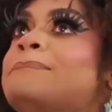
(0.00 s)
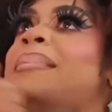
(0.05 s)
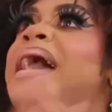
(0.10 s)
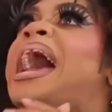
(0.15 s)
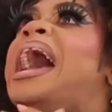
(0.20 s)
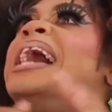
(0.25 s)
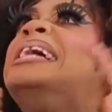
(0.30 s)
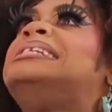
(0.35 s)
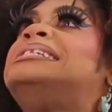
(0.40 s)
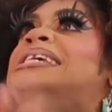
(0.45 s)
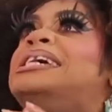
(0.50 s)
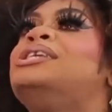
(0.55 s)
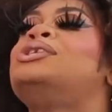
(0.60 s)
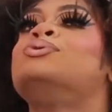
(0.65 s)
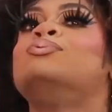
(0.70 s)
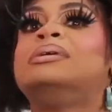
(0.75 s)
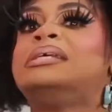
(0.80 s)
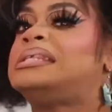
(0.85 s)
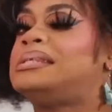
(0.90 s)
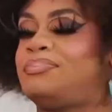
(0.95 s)
Mad
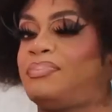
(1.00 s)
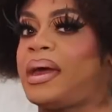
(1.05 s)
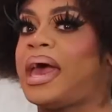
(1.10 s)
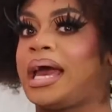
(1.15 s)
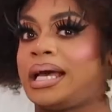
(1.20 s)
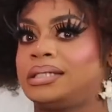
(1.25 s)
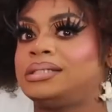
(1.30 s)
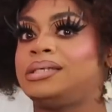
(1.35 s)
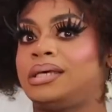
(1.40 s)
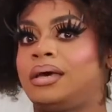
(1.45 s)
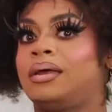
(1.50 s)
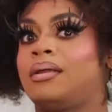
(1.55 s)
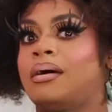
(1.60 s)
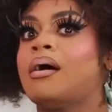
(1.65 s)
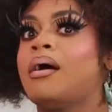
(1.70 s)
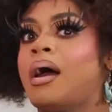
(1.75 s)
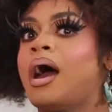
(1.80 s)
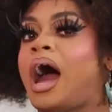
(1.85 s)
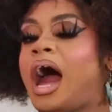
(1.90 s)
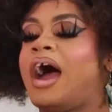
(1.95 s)
disrespected.
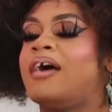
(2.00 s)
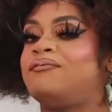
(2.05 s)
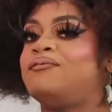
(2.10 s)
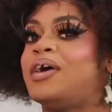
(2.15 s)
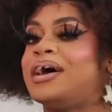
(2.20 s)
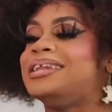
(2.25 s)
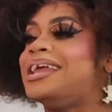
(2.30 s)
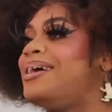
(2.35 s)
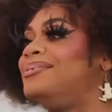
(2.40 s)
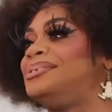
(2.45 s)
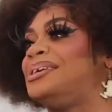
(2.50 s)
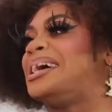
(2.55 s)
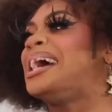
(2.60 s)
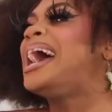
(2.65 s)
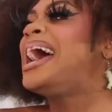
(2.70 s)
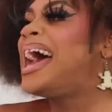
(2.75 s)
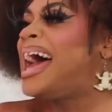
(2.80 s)
I felt now, Jake.